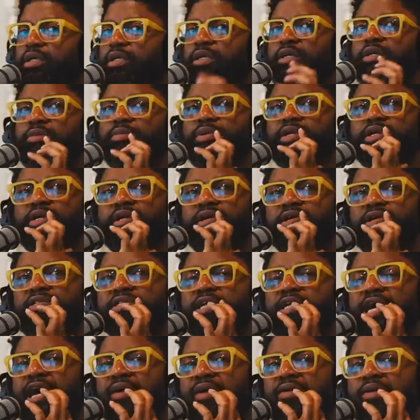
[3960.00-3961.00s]
Because
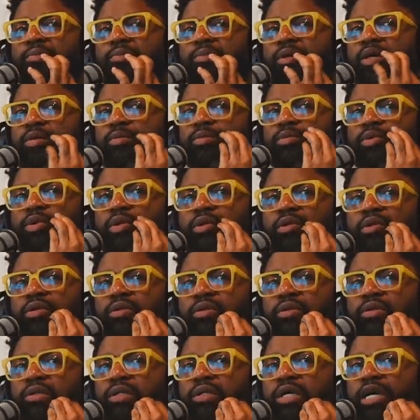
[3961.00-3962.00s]
I
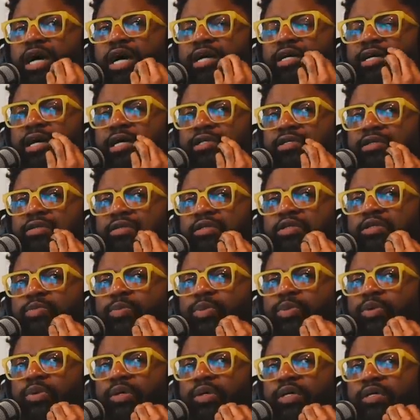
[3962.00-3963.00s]
remember I got to this
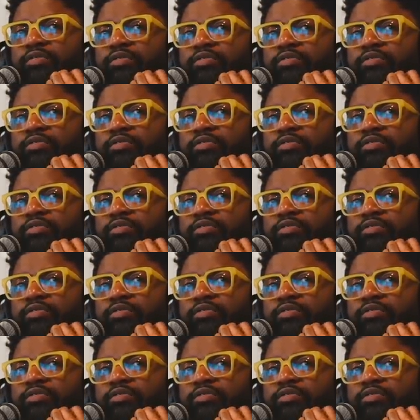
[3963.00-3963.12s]
point of